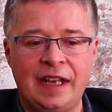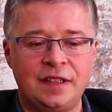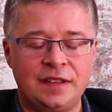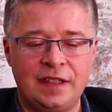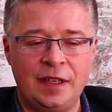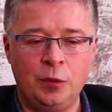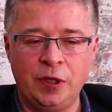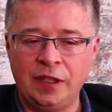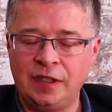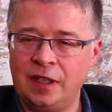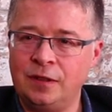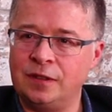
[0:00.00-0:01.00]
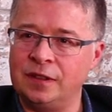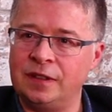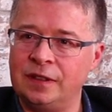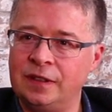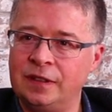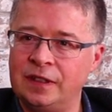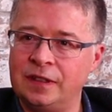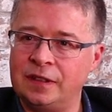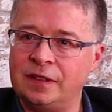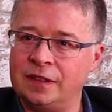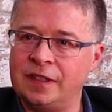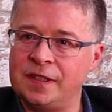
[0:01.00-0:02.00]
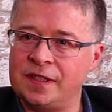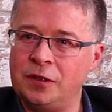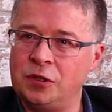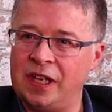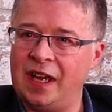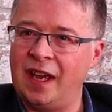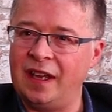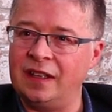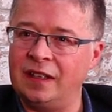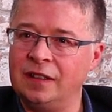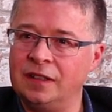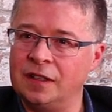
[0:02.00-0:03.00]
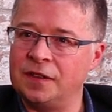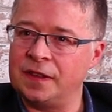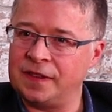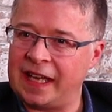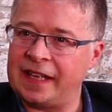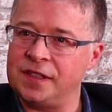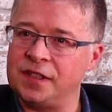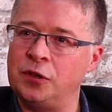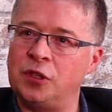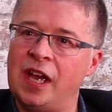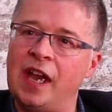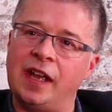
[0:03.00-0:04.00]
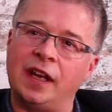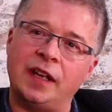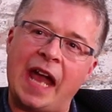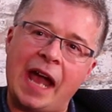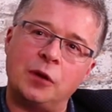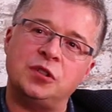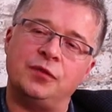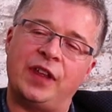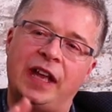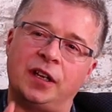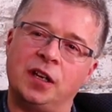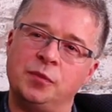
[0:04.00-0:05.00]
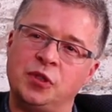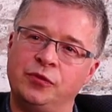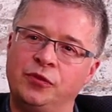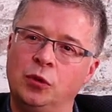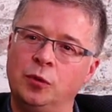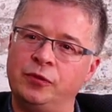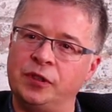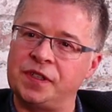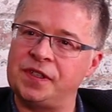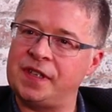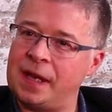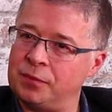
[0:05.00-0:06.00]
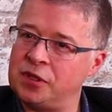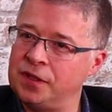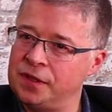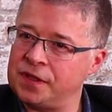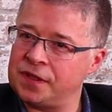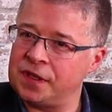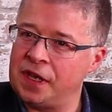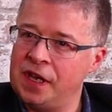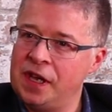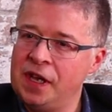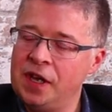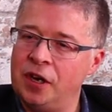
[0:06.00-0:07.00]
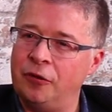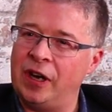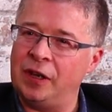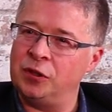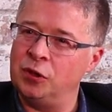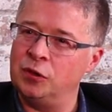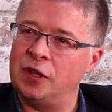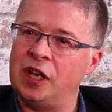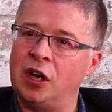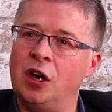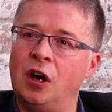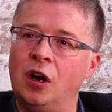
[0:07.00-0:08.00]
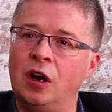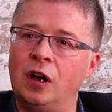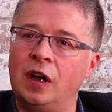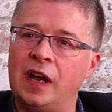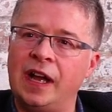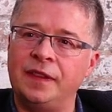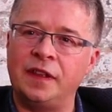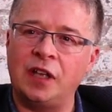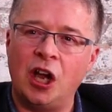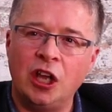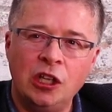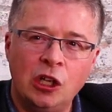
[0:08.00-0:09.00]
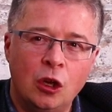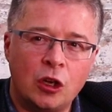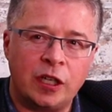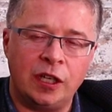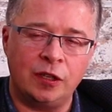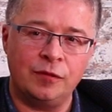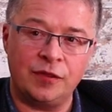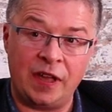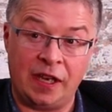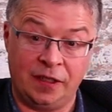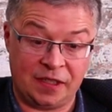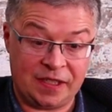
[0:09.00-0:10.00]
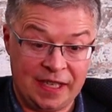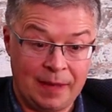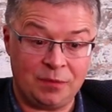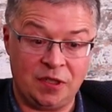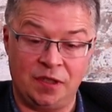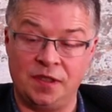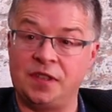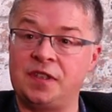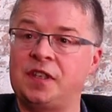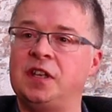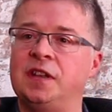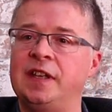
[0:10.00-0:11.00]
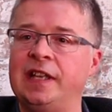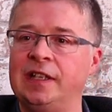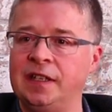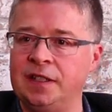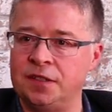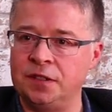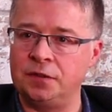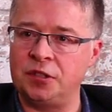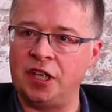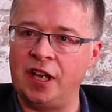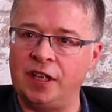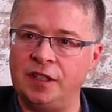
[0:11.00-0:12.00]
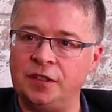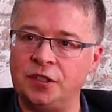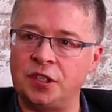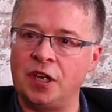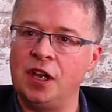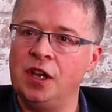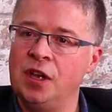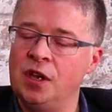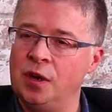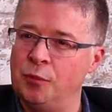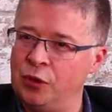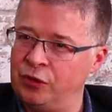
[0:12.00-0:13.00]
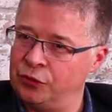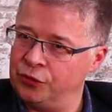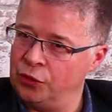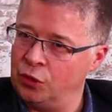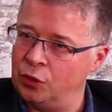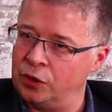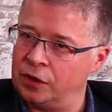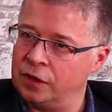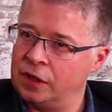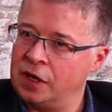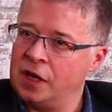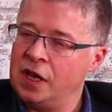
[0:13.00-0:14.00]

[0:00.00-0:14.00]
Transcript: And they want to know that it's okay. you know, that is okay. And out of that comes a form of acceptance around who they are. And the unlocking of that acceptance can then lead to change moving forward.